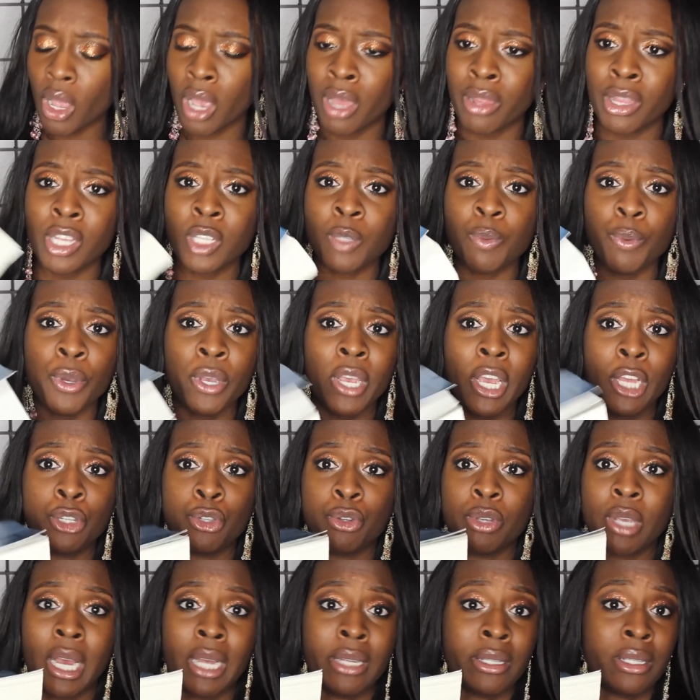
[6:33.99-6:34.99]
And this book, as
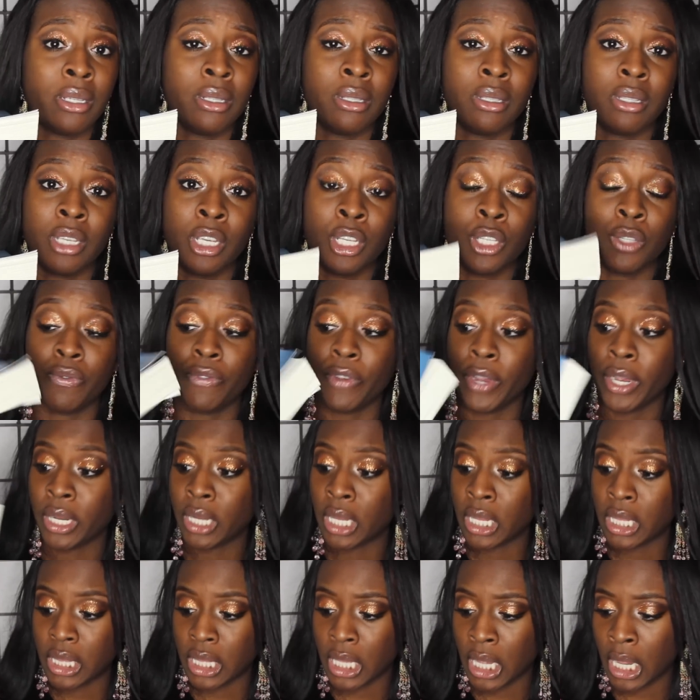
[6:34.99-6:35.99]
you guys can see, is
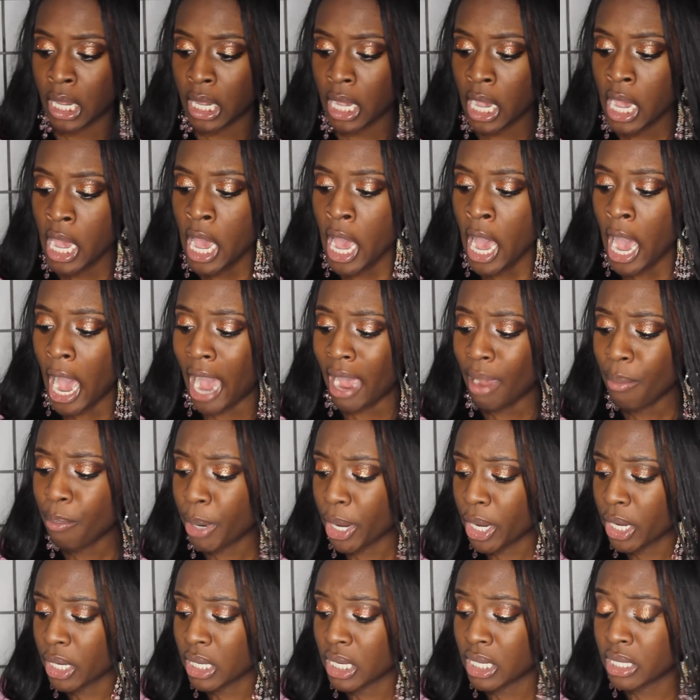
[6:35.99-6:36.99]
fairly thick. I
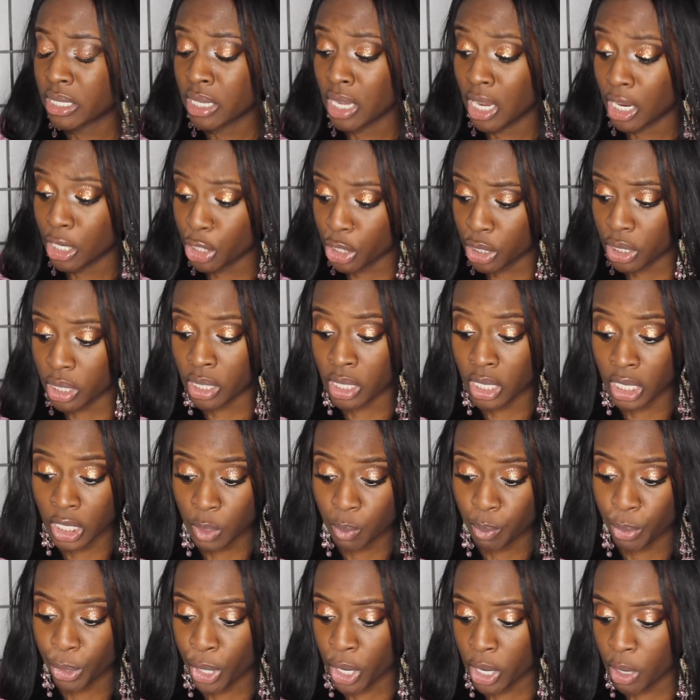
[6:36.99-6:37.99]
barely touched
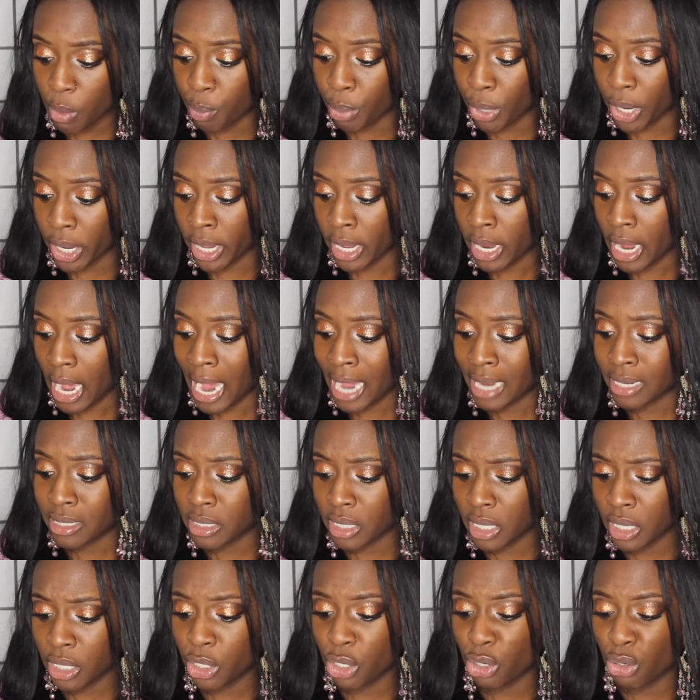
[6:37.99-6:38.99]
this book, but I
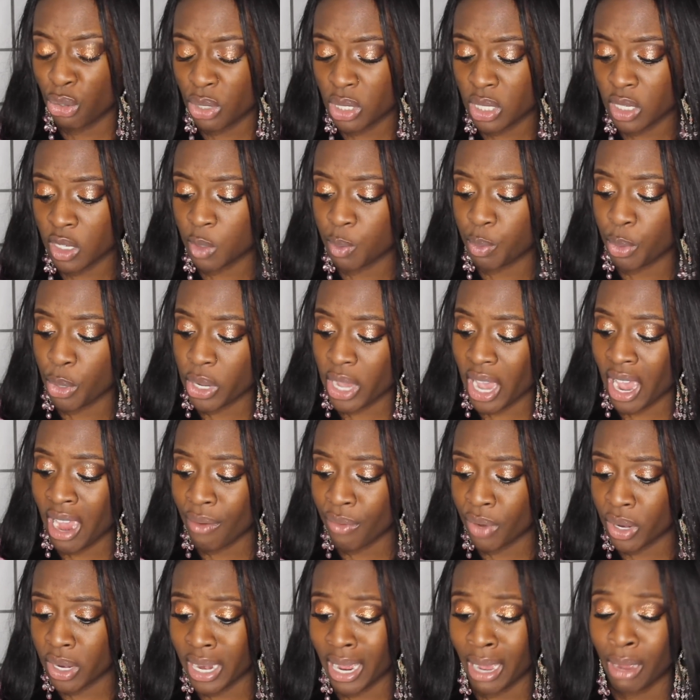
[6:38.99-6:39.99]
did use this book
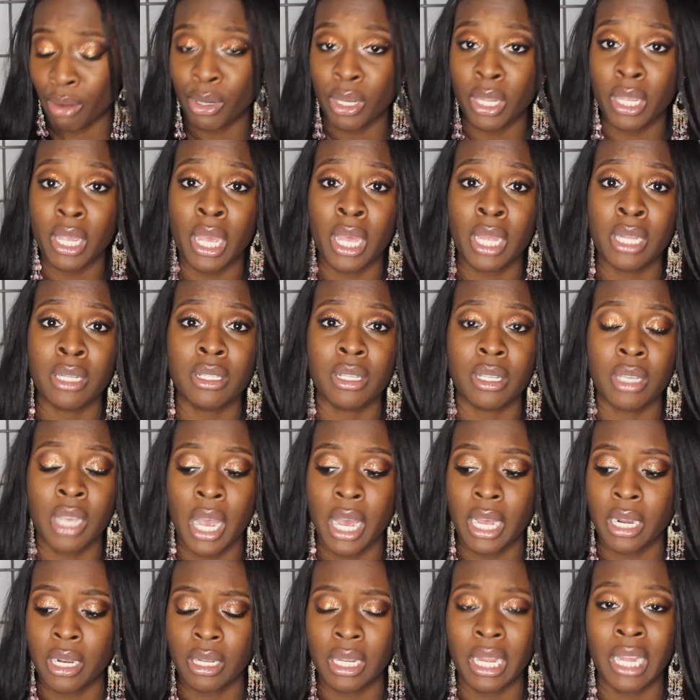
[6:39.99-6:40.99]
every now and again to
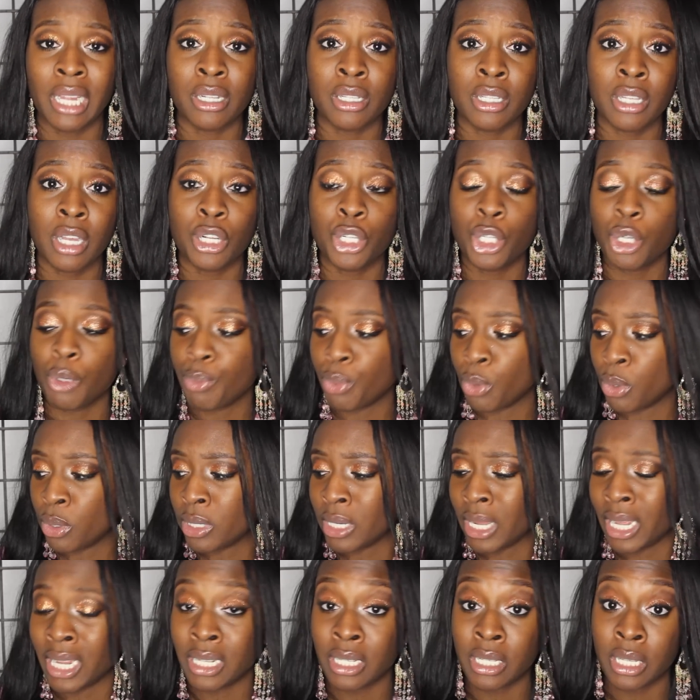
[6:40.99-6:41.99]
kind of like touch up
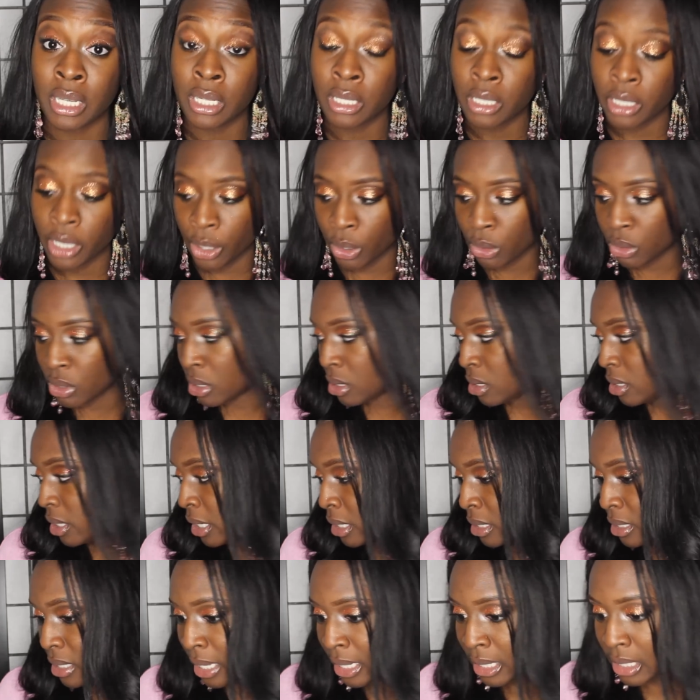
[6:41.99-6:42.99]
on like details and
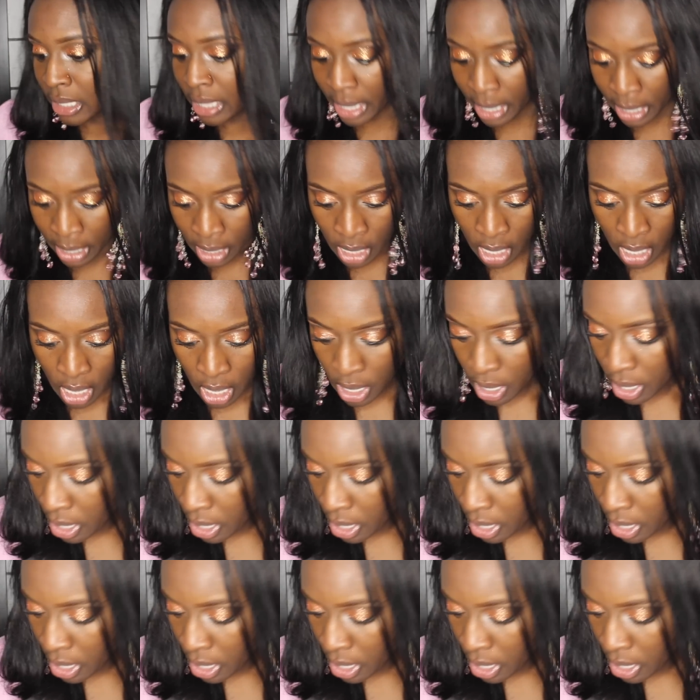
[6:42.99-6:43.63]
things like that.